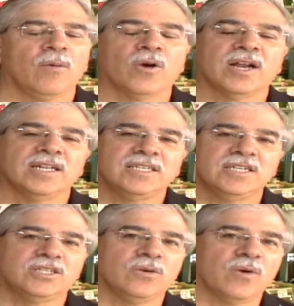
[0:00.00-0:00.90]
We're going to
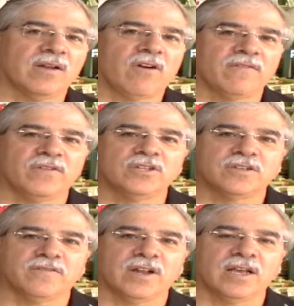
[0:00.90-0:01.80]
teach you in one of our
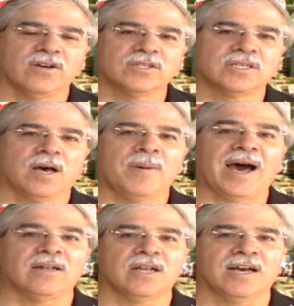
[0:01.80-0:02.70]
future videos
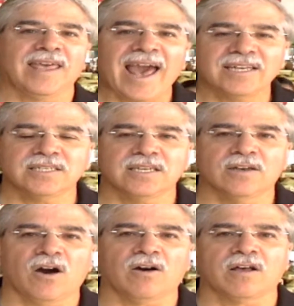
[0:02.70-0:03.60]
about a
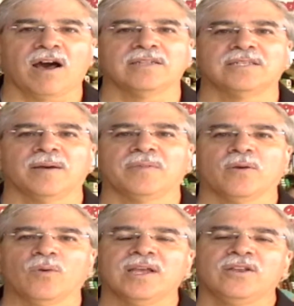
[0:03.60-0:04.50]
casting call concept
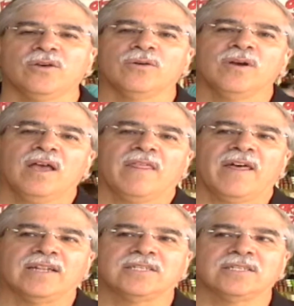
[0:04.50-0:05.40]
that we do
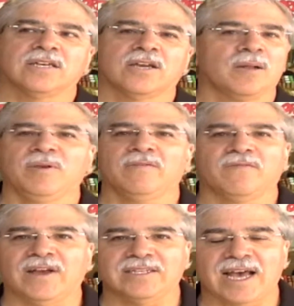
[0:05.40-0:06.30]
that's going to be
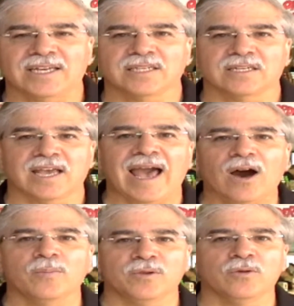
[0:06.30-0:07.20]
fantastic to
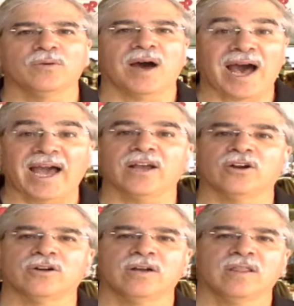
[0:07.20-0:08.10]
help you
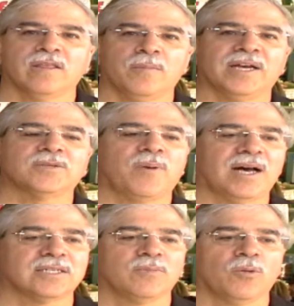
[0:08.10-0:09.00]
hire the best
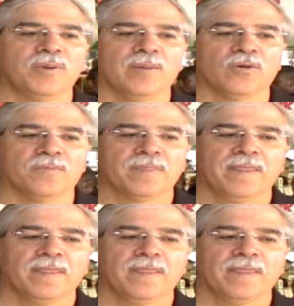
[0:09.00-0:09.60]
possible people.